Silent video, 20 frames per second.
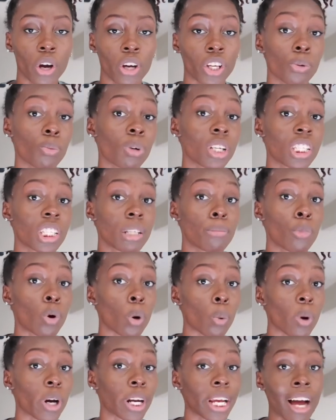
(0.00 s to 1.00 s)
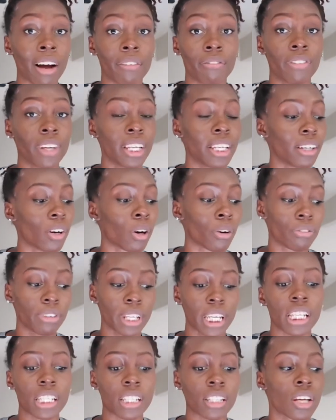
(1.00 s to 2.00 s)
and you want to see more workout or
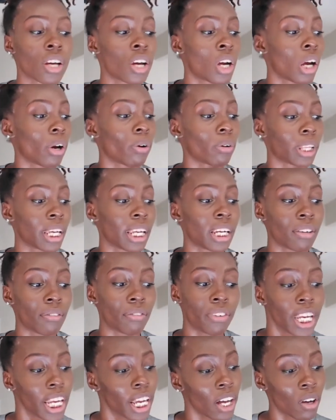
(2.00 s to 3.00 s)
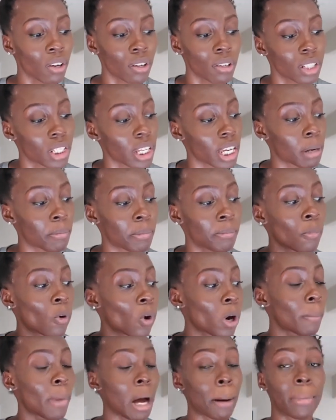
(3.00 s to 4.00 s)
fitness related videos and
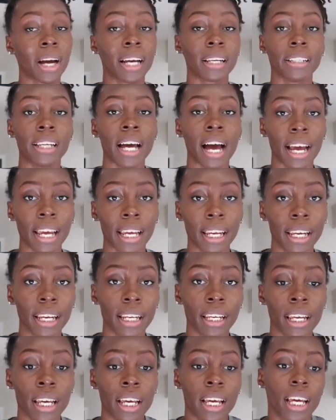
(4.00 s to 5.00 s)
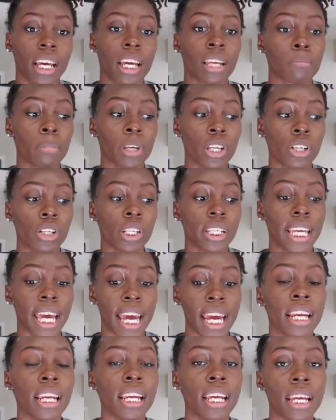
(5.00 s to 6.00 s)
more about my diet and me
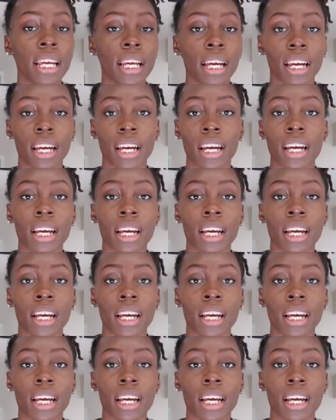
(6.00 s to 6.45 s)
gaining,